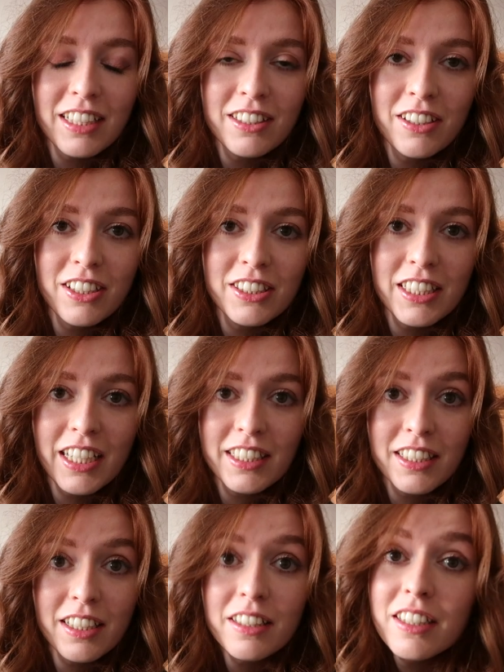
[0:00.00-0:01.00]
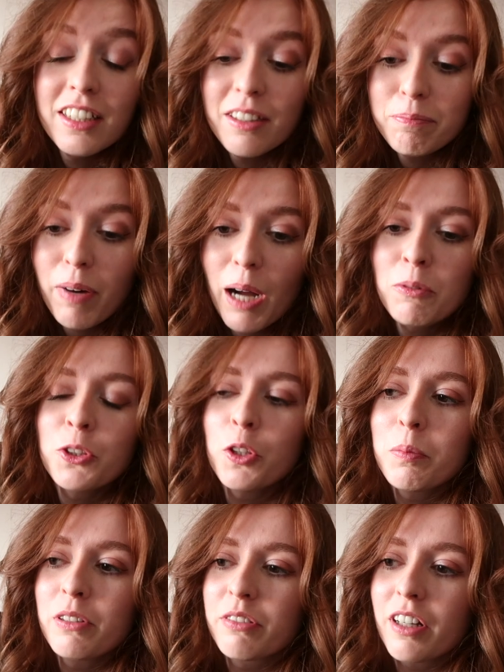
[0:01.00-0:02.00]
I don't know, I just hate it. But I'm
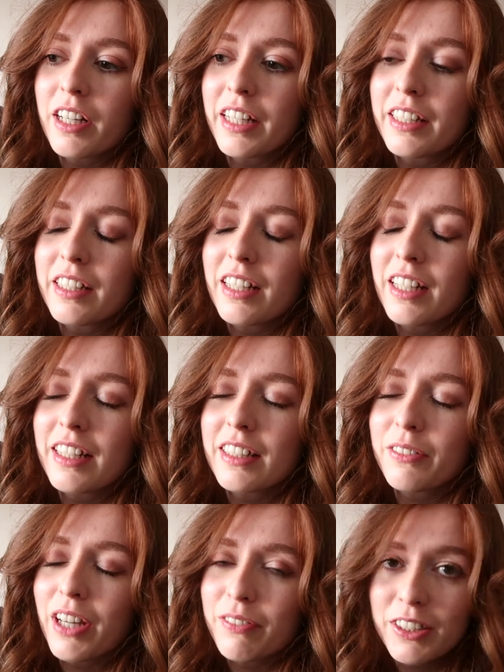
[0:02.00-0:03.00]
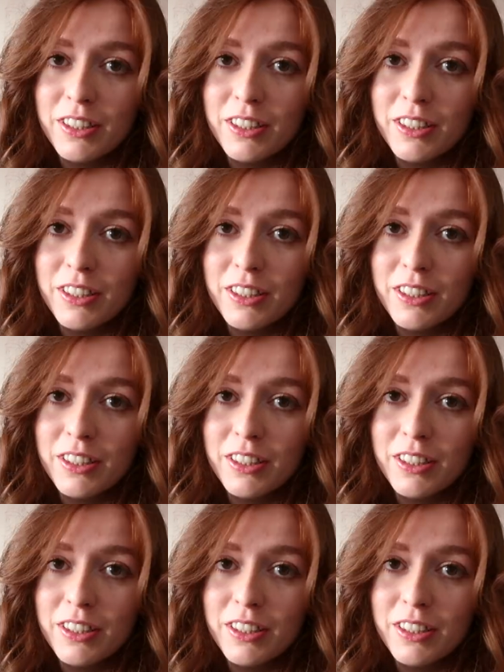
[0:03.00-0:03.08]
sure it'll be fine and we'll have a